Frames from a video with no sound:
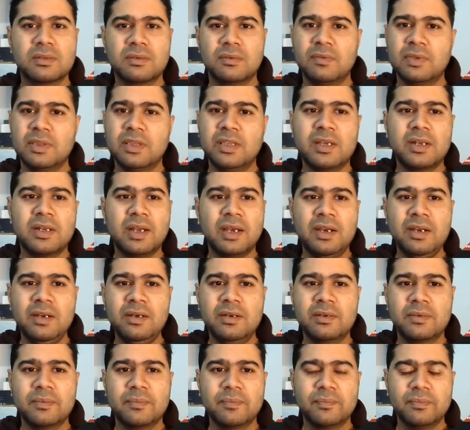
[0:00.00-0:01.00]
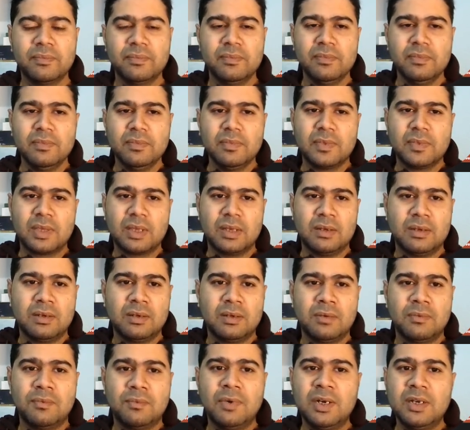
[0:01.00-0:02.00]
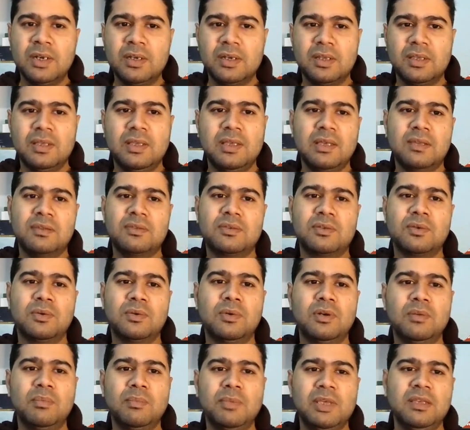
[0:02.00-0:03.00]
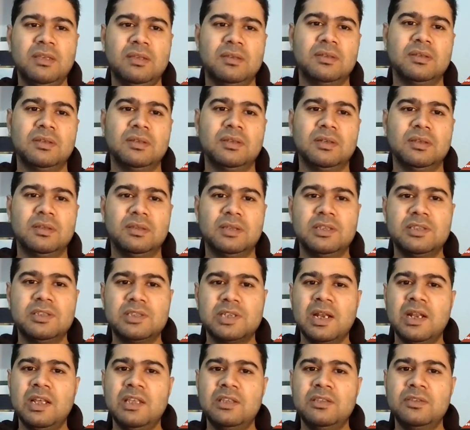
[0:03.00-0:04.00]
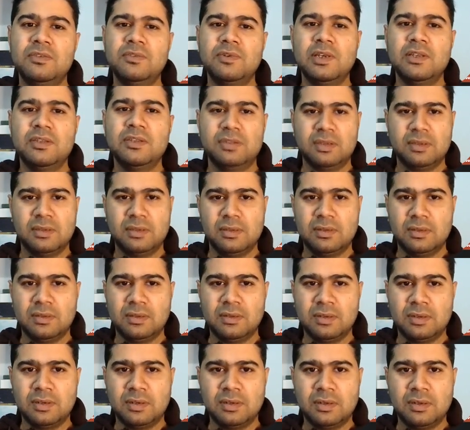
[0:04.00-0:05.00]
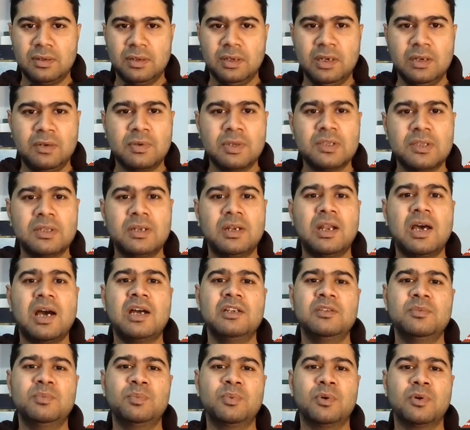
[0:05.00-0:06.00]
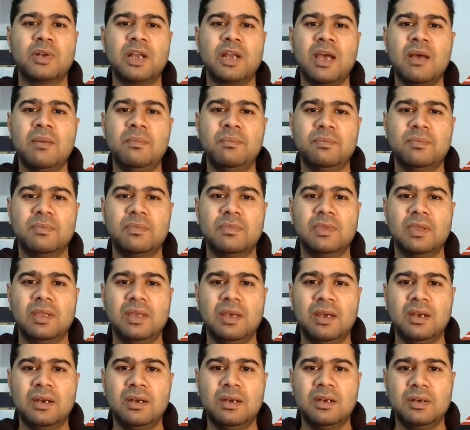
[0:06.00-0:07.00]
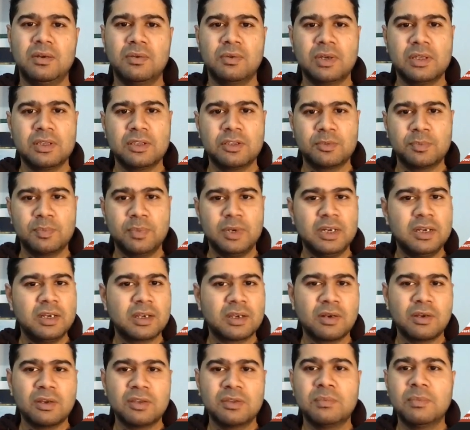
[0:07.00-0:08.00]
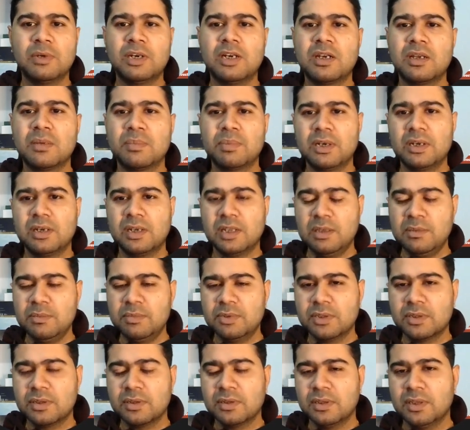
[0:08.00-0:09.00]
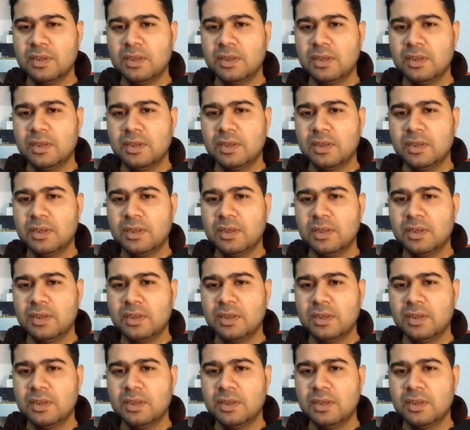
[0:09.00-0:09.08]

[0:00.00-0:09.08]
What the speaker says: with the client, what he has told me, the challenge was it was a large program and it was spread across multiple teams.